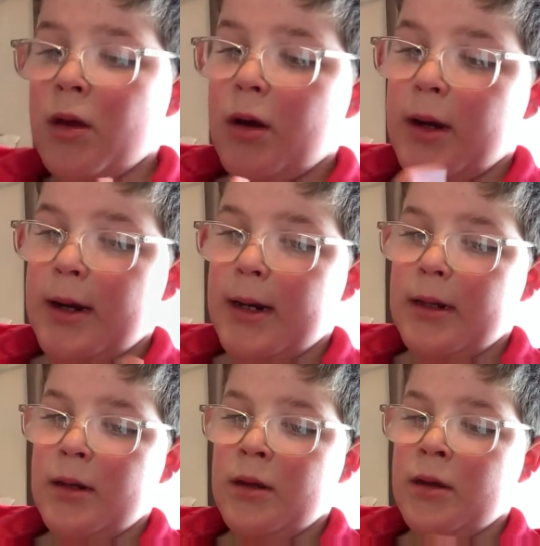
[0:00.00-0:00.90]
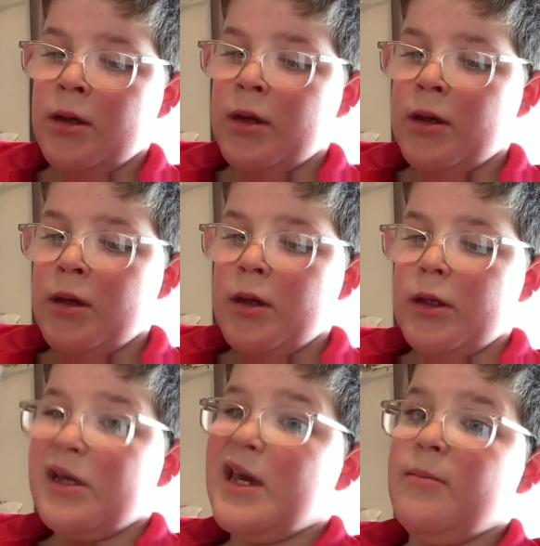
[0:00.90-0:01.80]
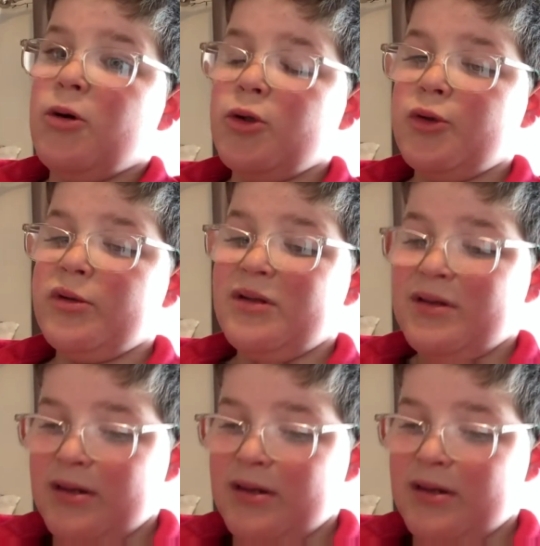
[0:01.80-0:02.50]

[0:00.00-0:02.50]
and then you keep on doing